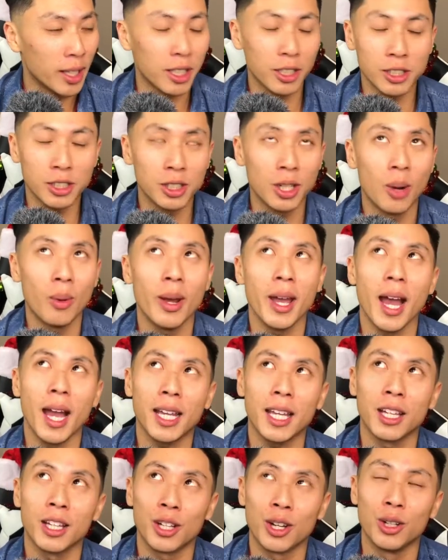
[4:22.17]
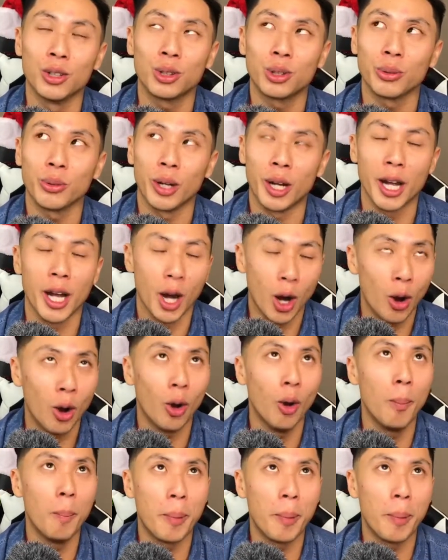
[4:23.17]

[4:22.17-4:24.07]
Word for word: there's no way I can go through a whole